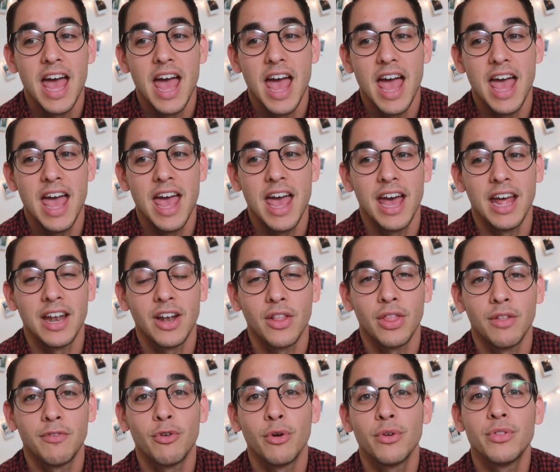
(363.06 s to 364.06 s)
And on
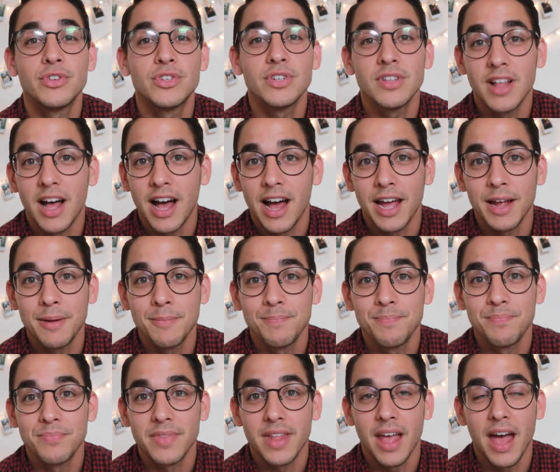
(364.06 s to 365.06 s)
the 4th of July,
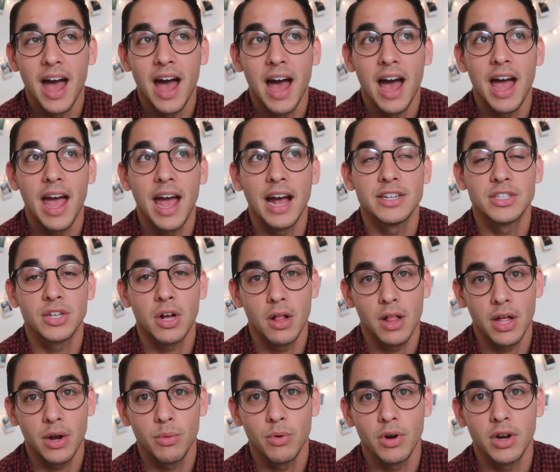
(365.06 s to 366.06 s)
I had to call
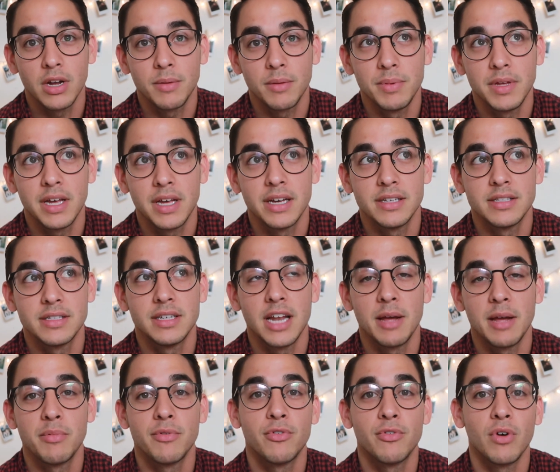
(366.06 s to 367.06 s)
out of work because the
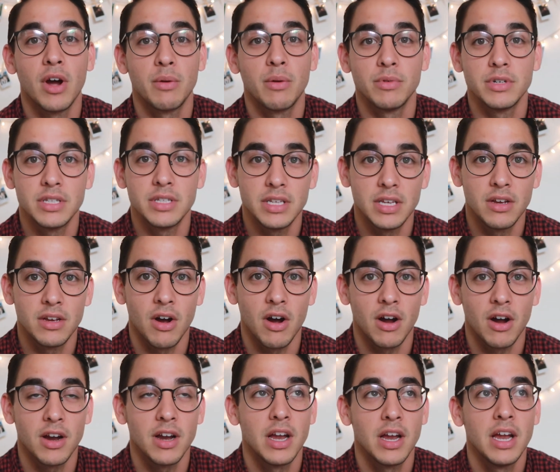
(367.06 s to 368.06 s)
night before I went to the
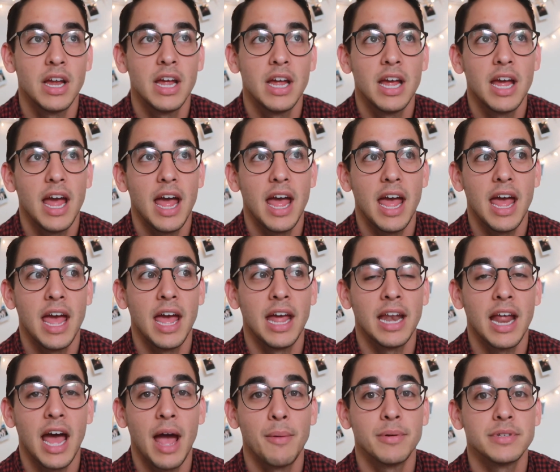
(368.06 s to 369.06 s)
ER, and
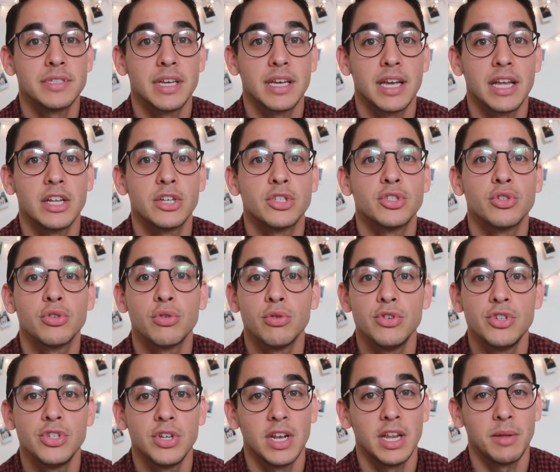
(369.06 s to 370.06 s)
I was like in
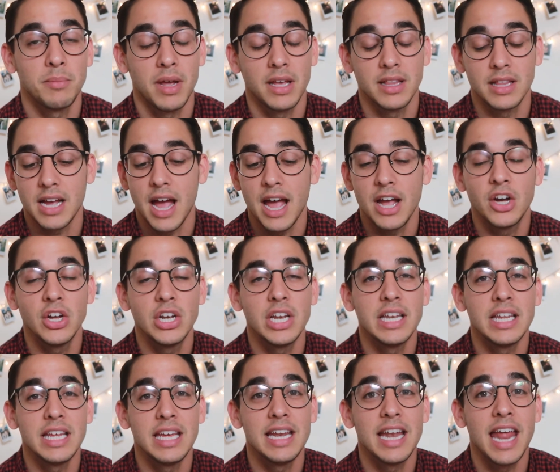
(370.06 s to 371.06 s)
excruciating pain. Like, I
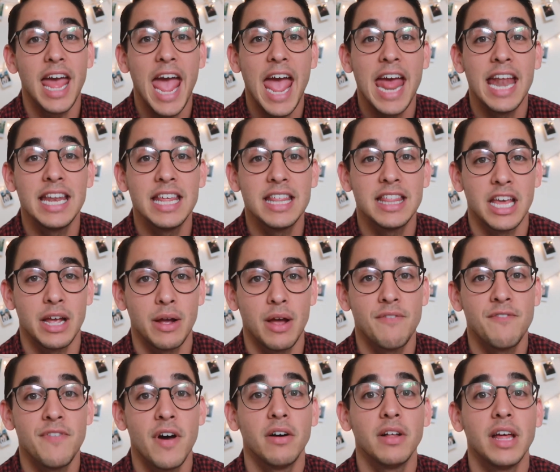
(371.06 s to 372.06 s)
couldn't eat anything.
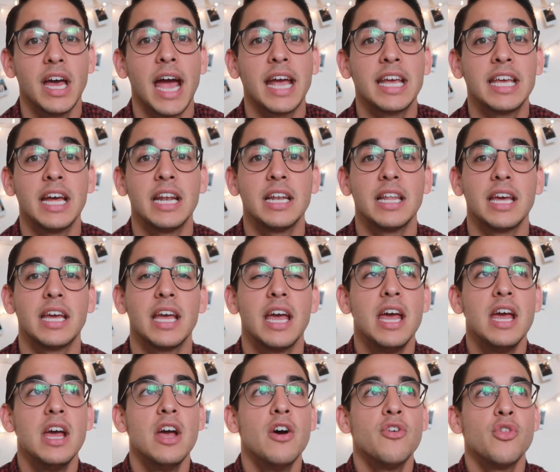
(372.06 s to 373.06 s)
It felt, I can't, like,
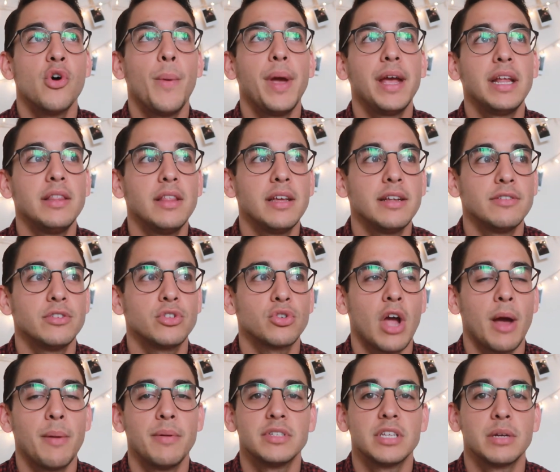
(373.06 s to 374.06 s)
the only way I can
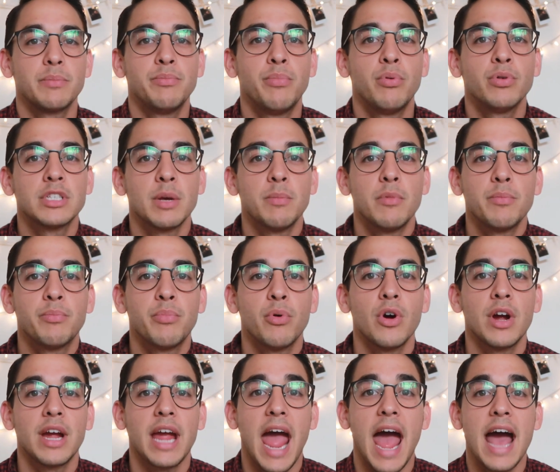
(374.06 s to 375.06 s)
describe it as like someone
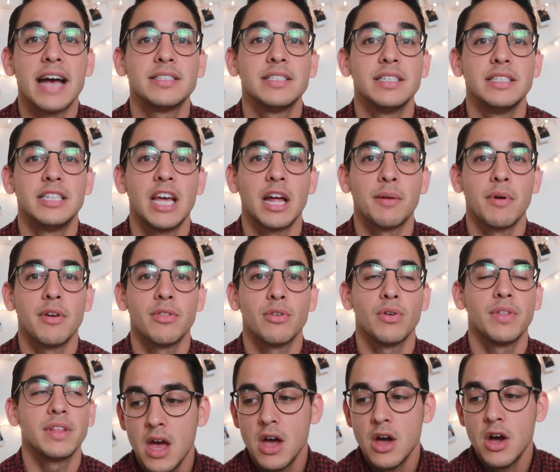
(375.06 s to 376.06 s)
pouring acid down my throat.
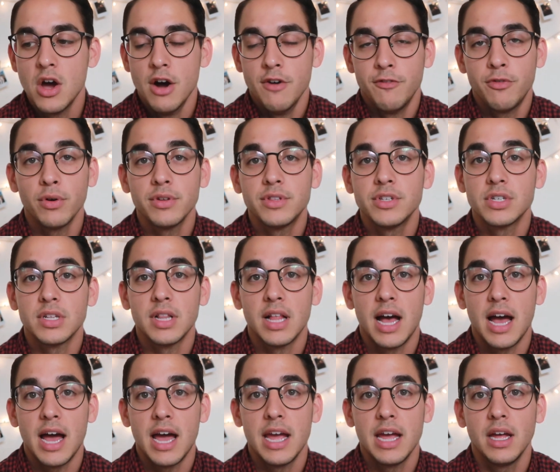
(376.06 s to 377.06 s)
Like, 4th of
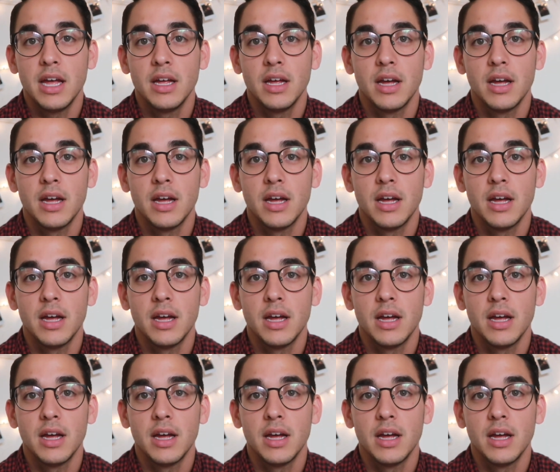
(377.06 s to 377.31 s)
July